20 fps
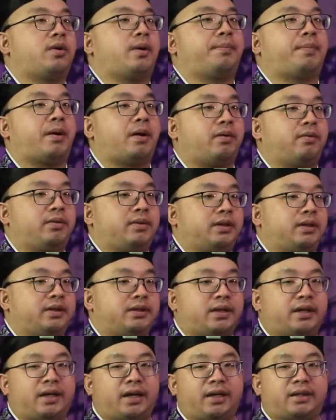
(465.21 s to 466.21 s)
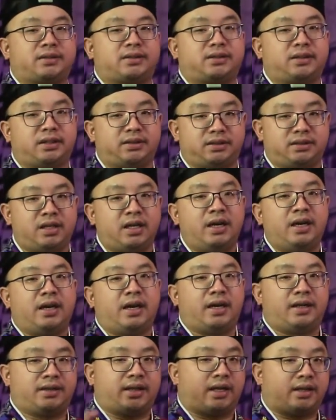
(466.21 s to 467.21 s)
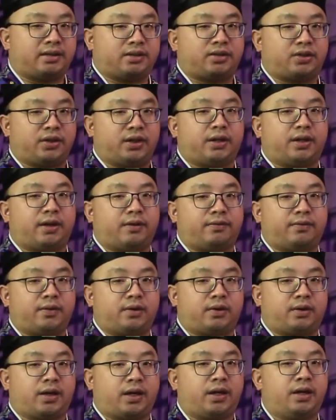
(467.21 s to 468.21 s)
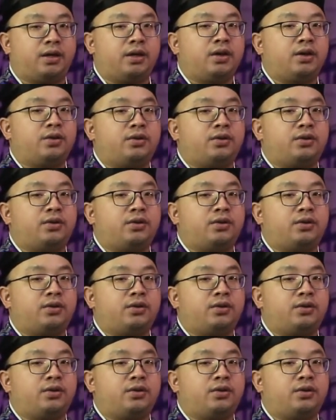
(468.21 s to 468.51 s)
about this thing exists, and that's good enough, okay?